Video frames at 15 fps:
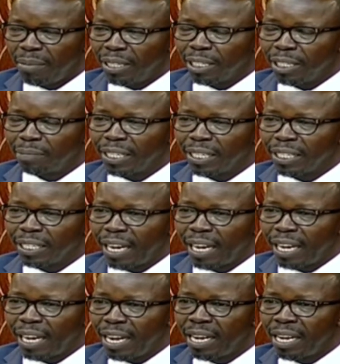Mr. Speaker,
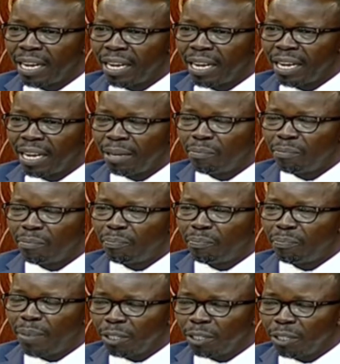sir,
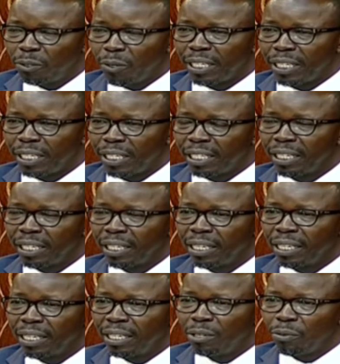pursuant
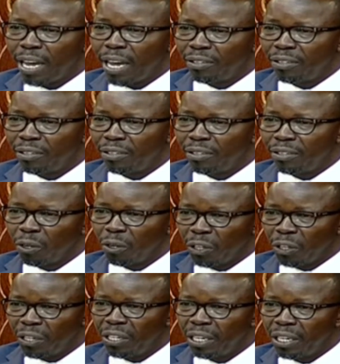to that
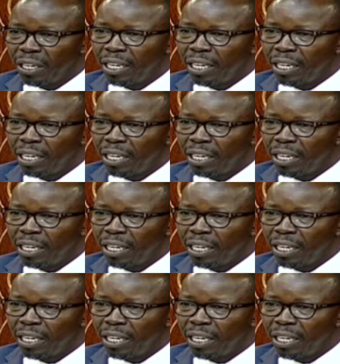resolution,